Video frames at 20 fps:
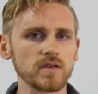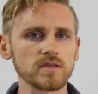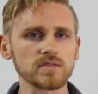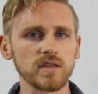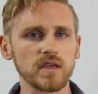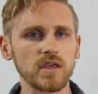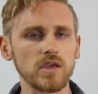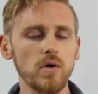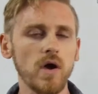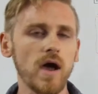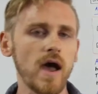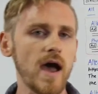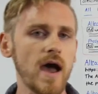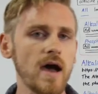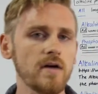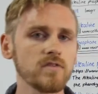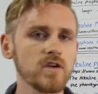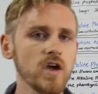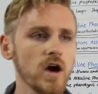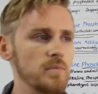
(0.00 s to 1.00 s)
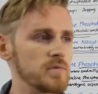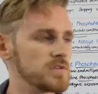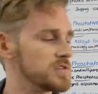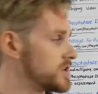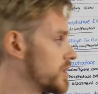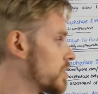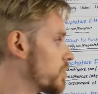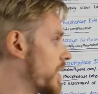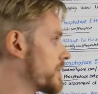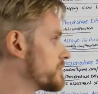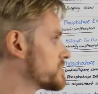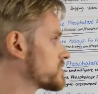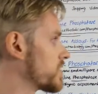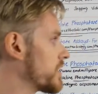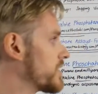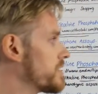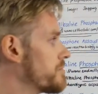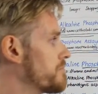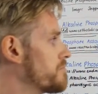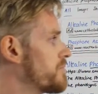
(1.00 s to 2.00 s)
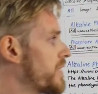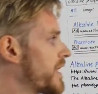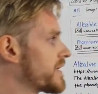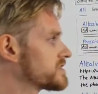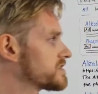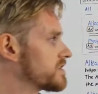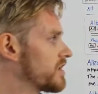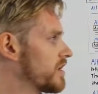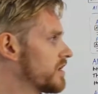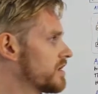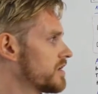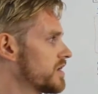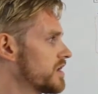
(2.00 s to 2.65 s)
links that you have coming to your website, the better.